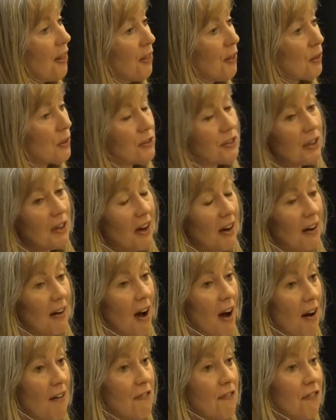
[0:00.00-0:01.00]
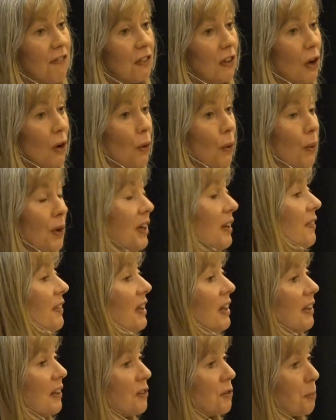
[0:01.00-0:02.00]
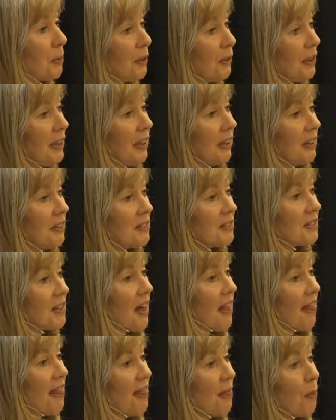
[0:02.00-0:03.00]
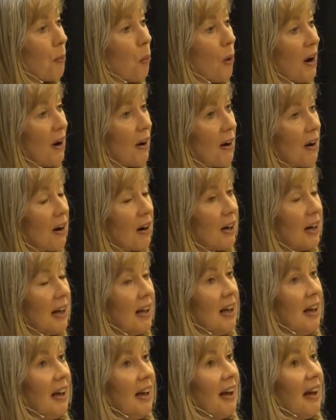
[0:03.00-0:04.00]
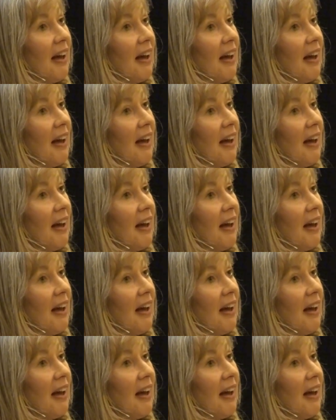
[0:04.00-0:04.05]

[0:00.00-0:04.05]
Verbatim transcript: There's a, a flow in the experience where